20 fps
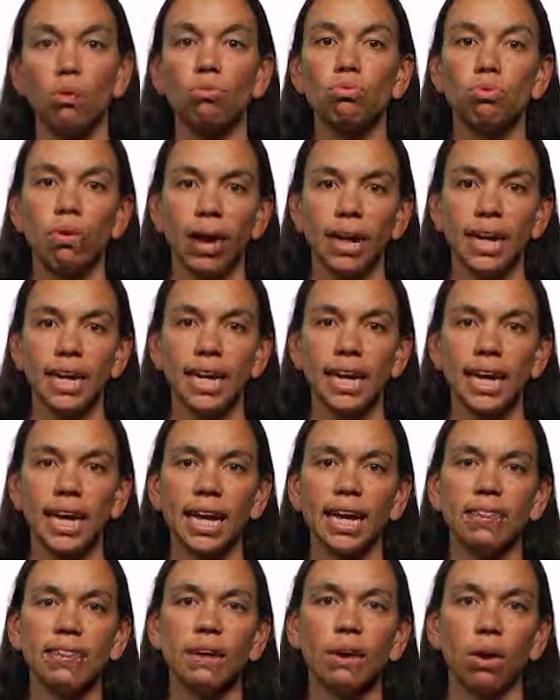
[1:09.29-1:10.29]
running
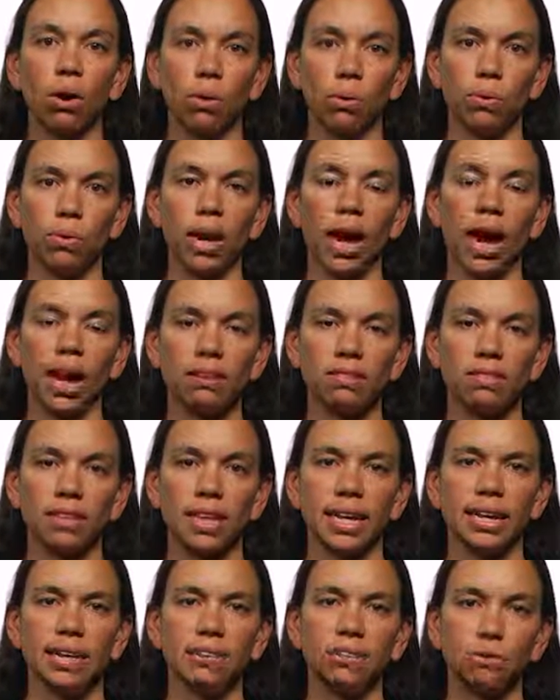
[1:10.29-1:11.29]
in their own
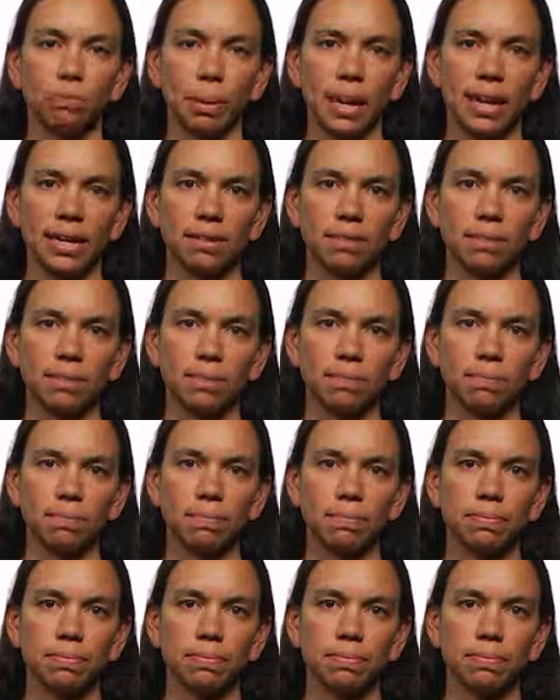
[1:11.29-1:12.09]
isolated space.